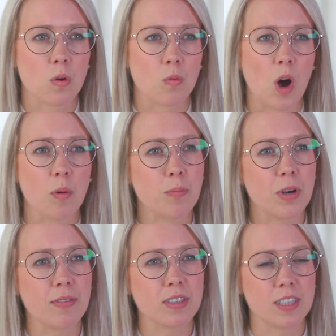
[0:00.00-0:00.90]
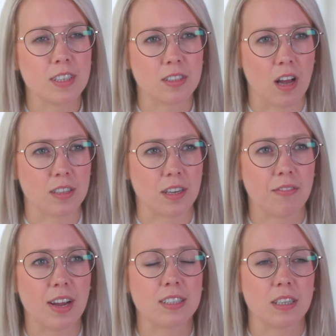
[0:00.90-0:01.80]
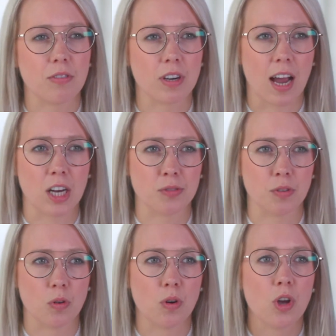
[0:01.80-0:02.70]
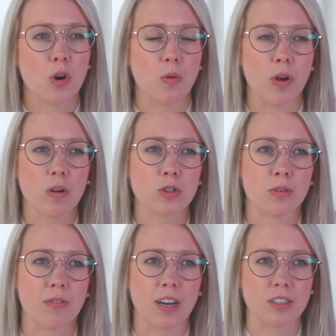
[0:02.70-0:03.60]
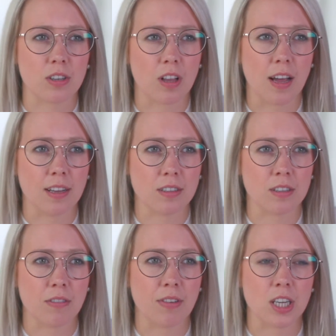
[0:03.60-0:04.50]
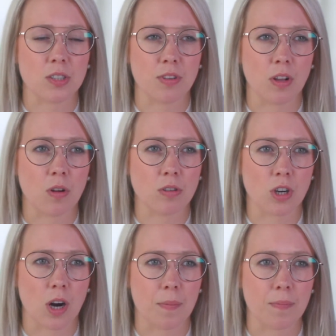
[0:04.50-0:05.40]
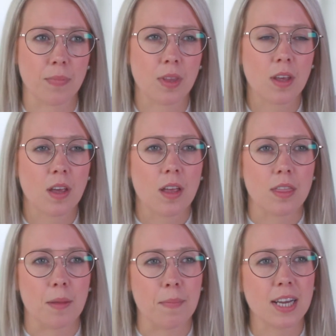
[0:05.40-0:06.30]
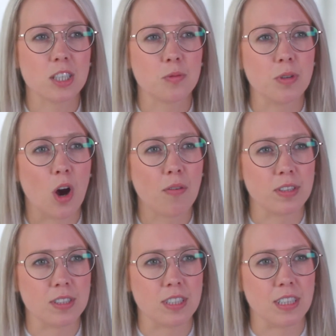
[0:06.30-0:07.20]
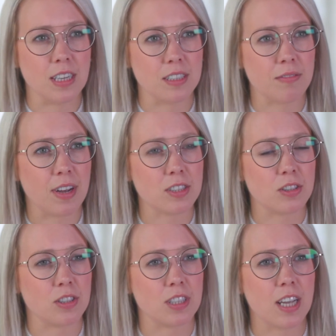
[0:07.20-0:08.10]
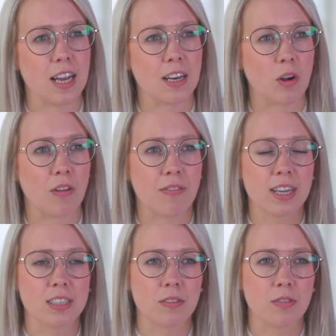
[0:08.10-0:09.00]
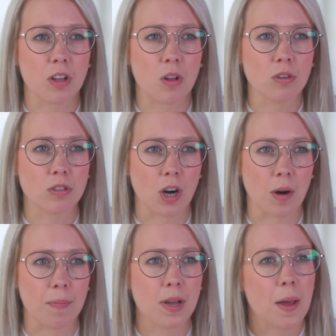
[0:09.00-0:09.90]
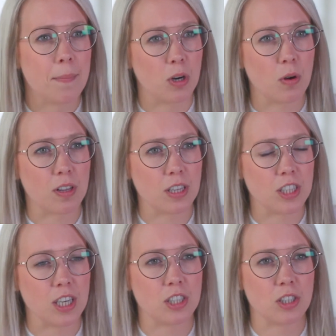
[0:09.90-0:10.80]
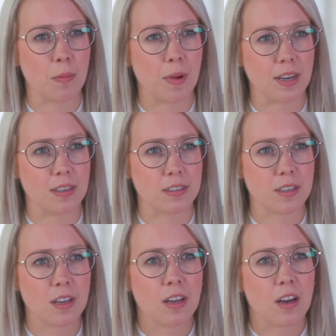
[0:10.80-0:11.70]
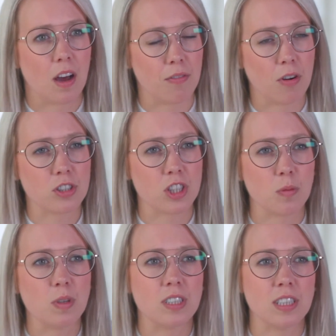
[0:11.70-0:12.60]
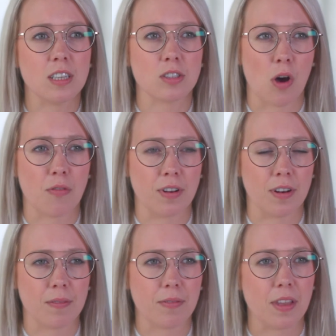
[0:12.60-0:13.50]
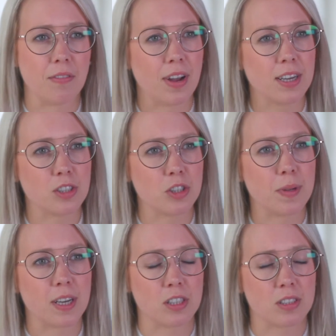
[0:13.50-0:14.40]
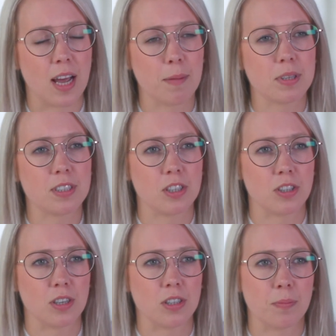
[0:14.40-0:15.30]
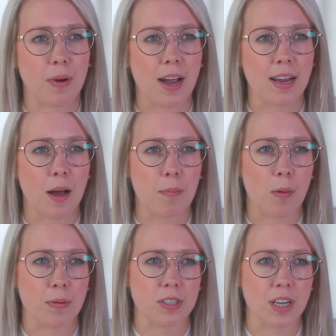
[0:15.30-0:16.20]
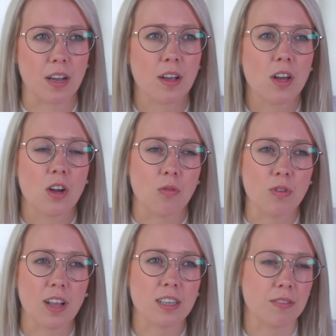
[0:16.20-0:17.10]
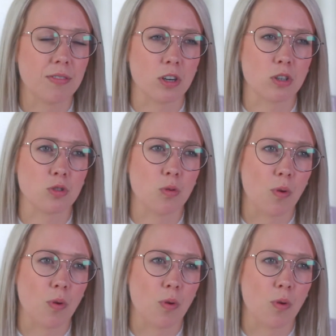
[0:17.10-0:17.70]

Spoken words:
While we previously discussed investing for cash flow, we also advise our clients to invest for the long term. The mix we often see is investors intending on investing for the long term, but quickly changing their mind. Unfortunately, we see this often. Investors make a snap decision to buy a property, realize the figures don't